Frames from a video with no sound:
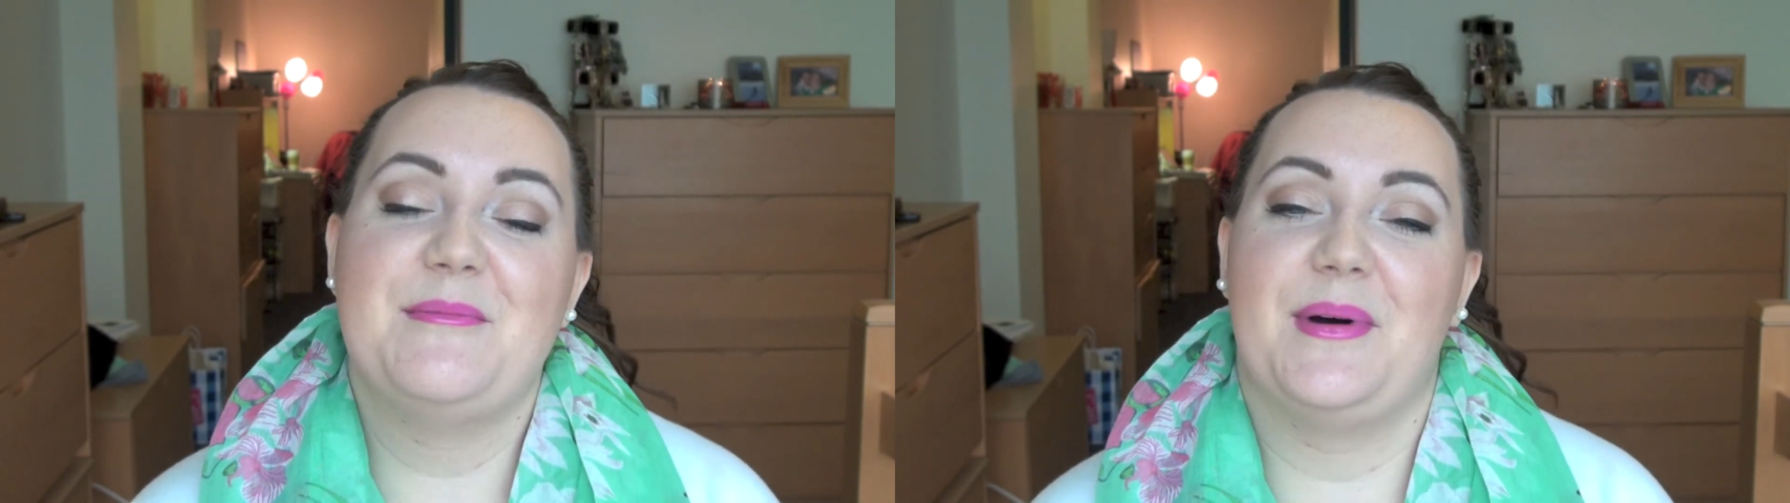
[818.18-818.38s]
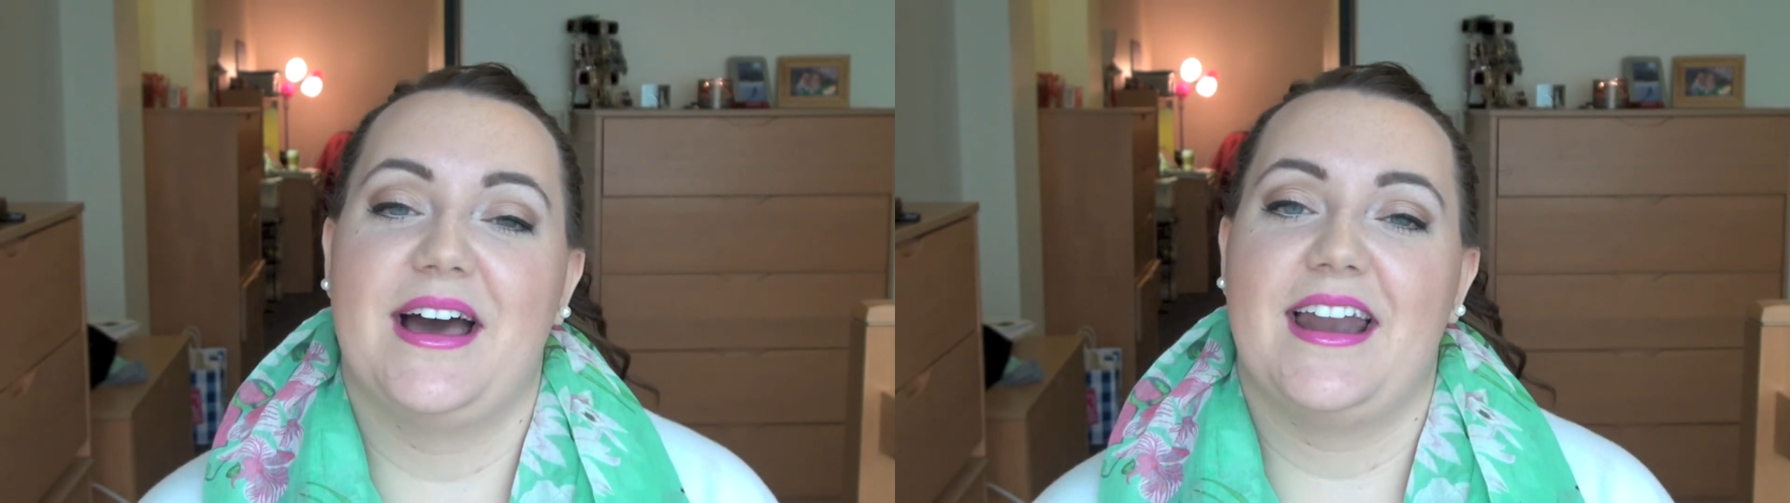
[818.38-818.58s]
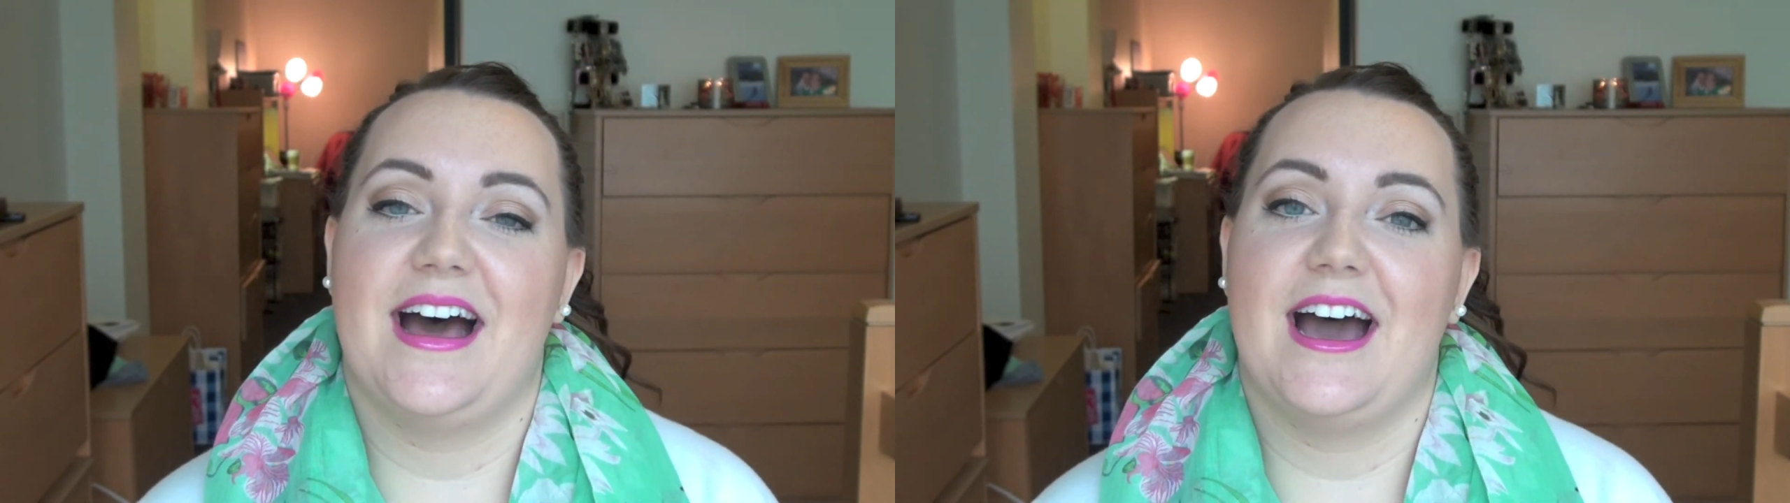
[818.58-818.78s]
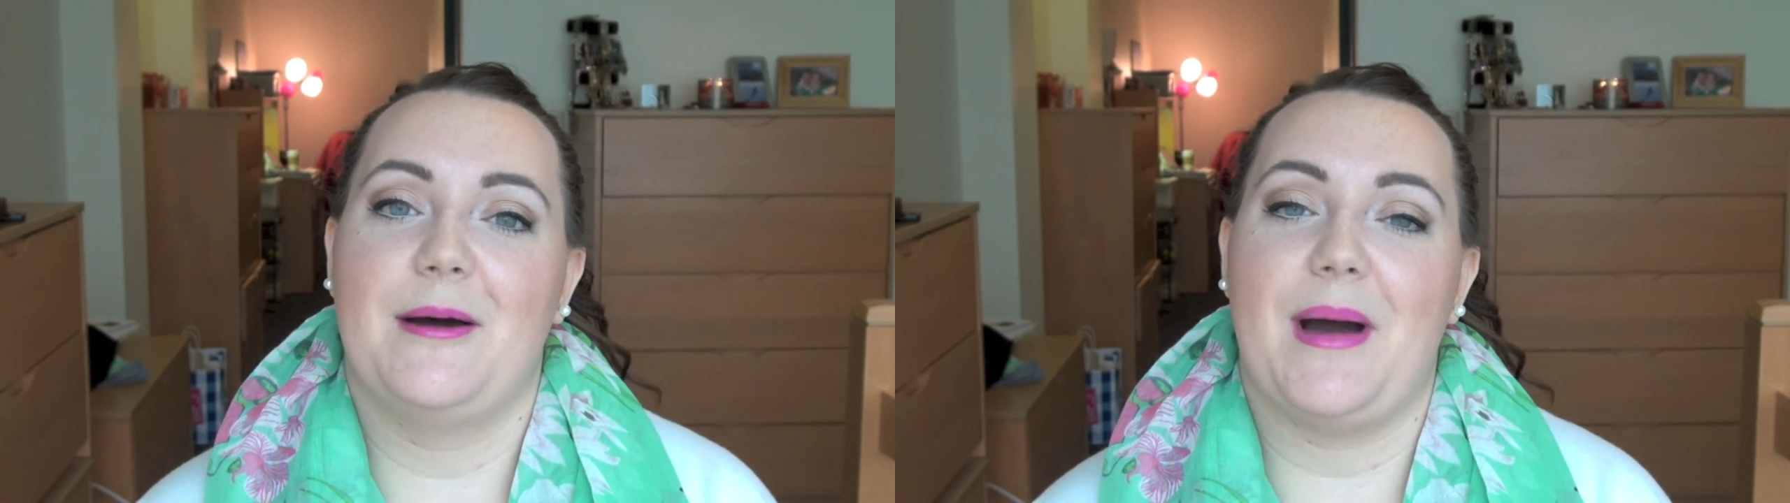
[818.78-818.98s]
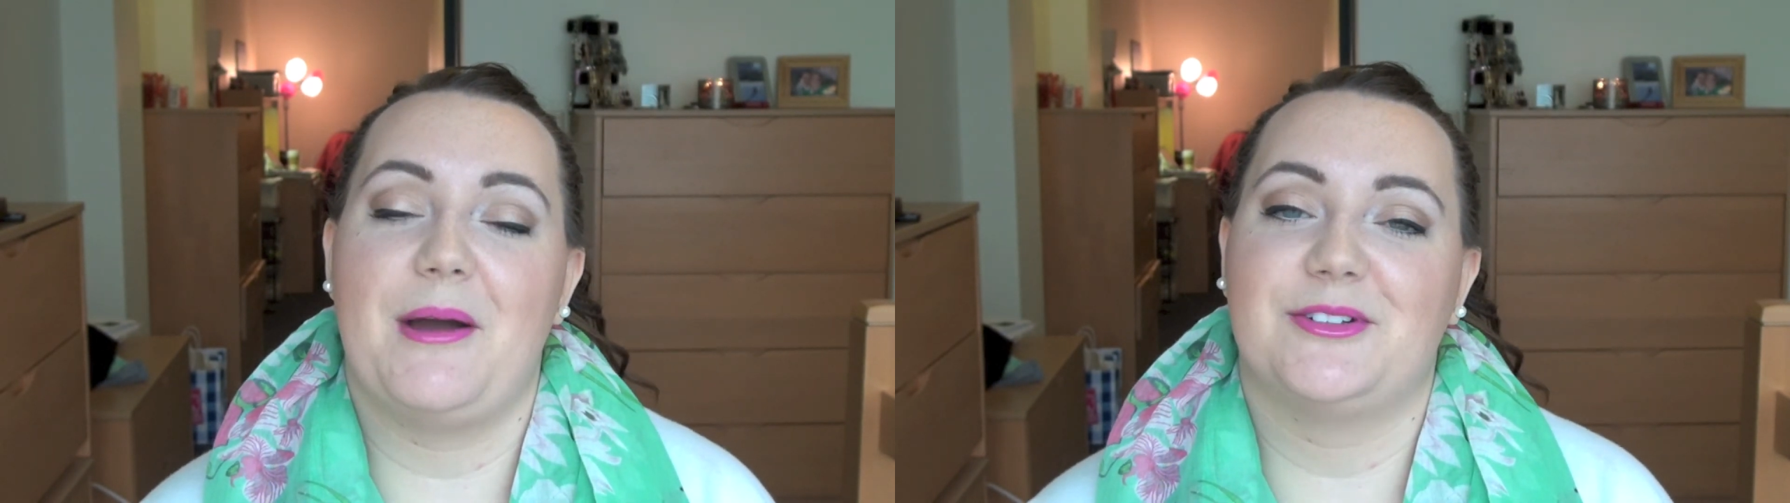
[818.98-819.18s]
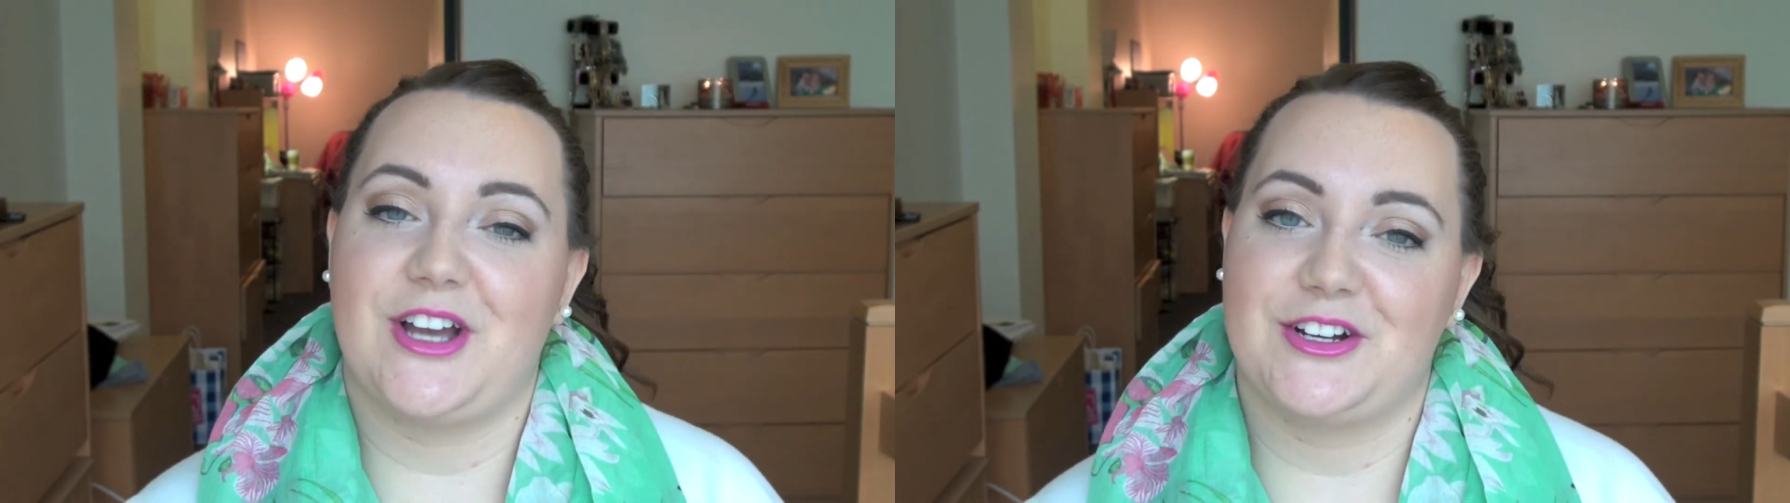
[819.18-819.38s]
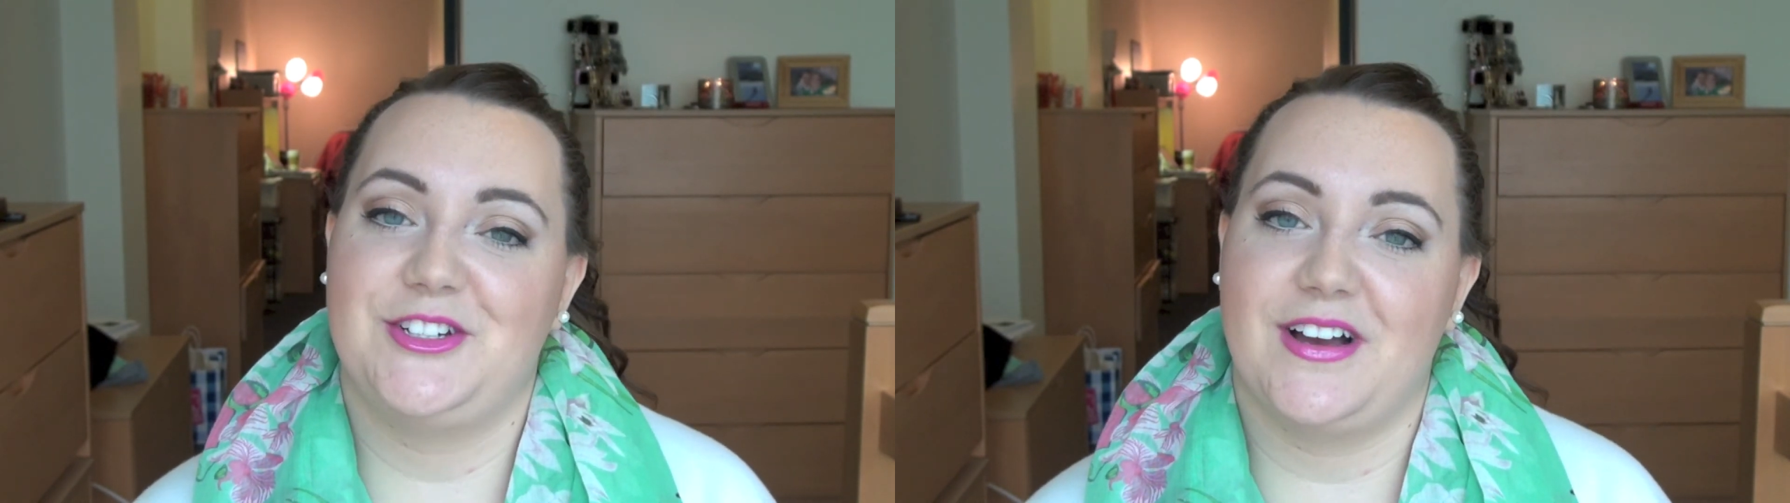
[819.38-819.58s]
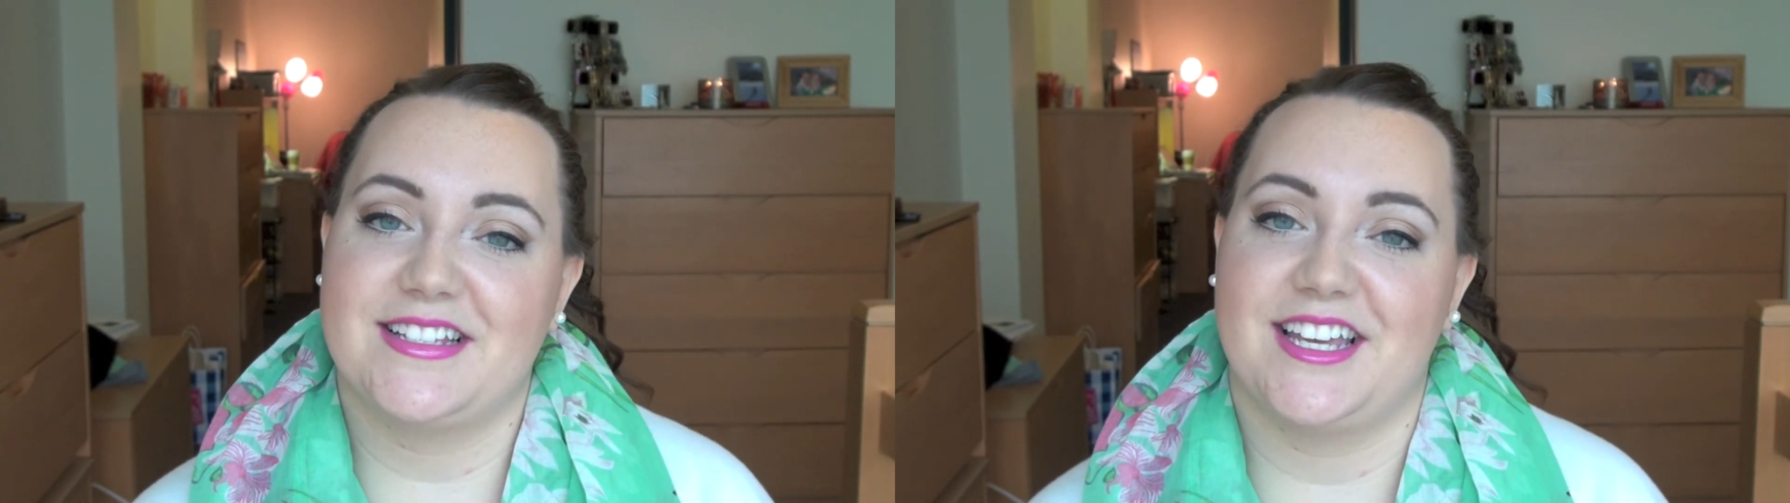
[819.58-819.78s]
But I will talk
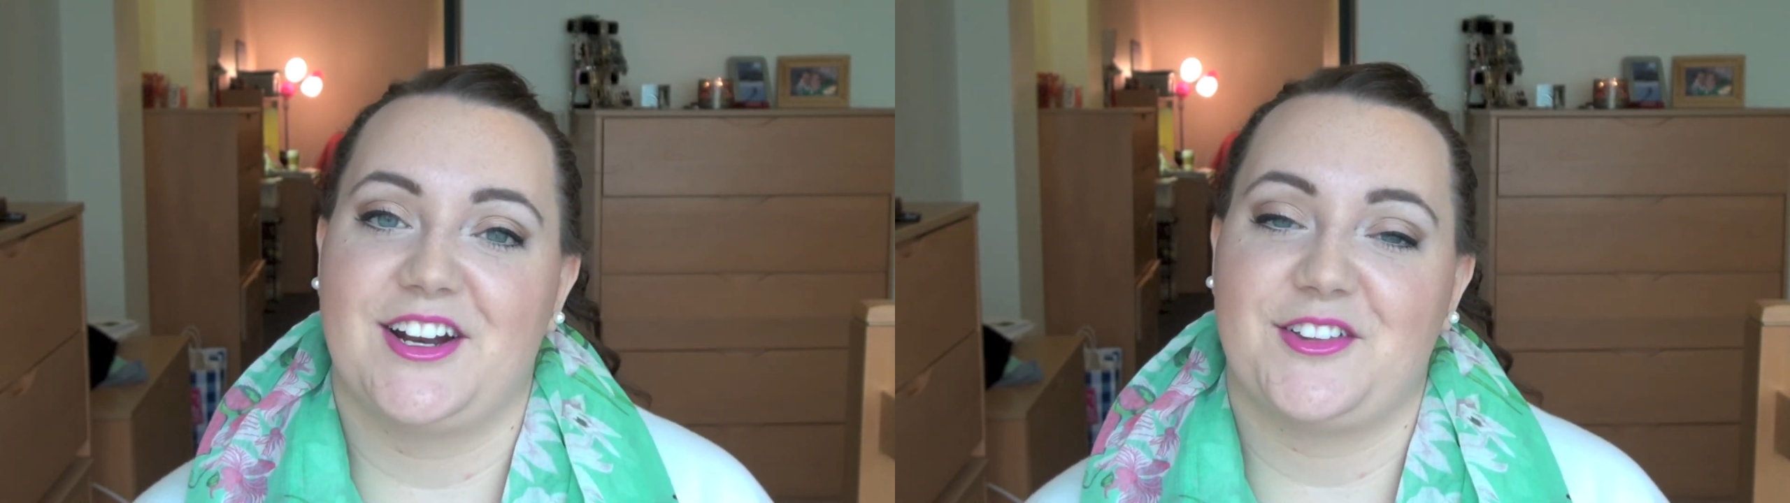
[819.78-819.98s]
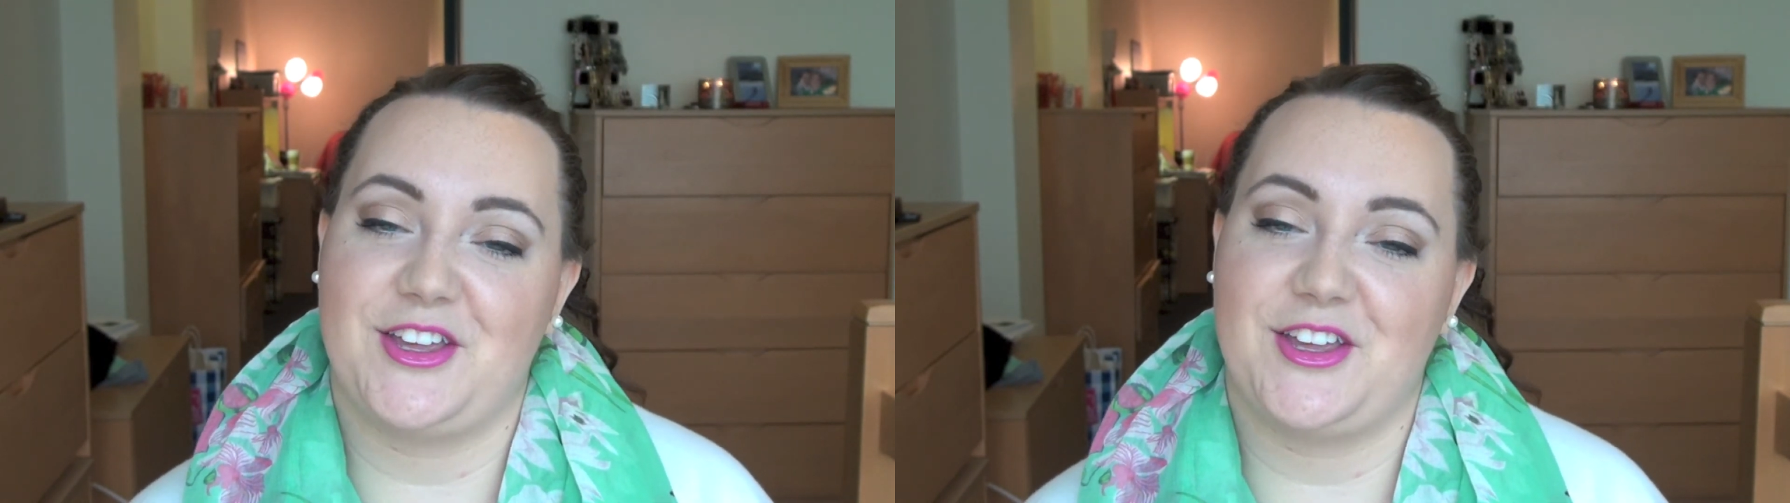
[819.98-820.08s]
to you guys later.